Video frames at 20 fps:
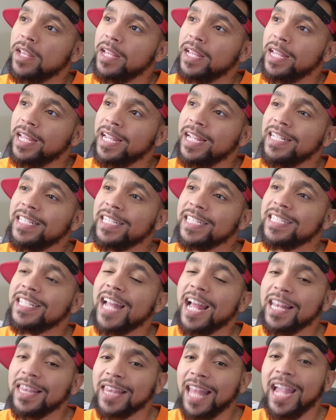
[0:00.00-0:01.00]
he does
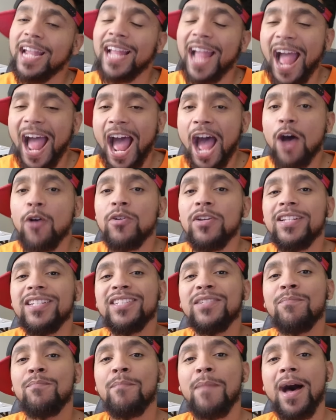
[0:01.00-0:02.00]
not like how his
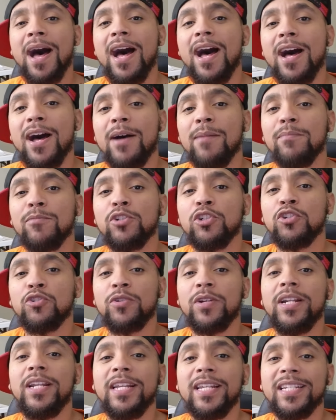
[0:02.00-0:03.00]
mom
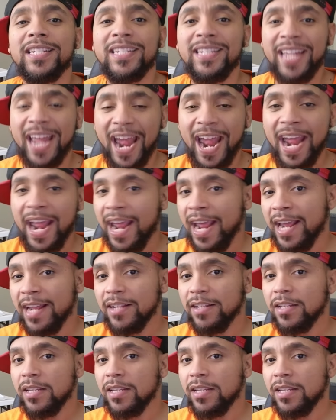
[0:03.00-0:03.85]
treated his dad,